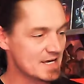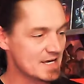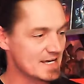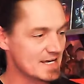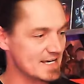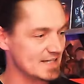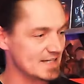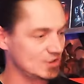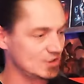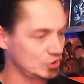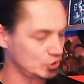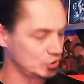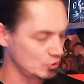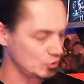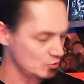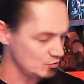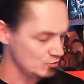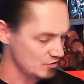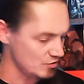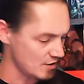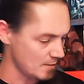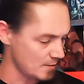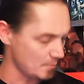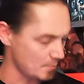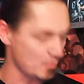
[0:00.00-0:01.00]
issue
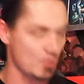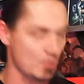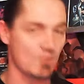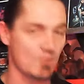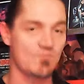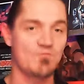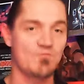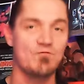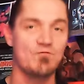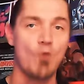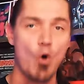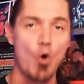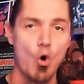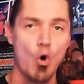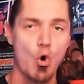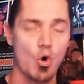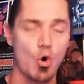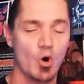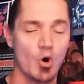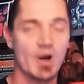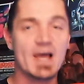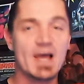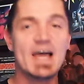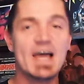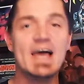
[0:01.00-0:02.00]
number
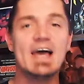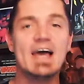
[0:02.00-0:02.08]
four.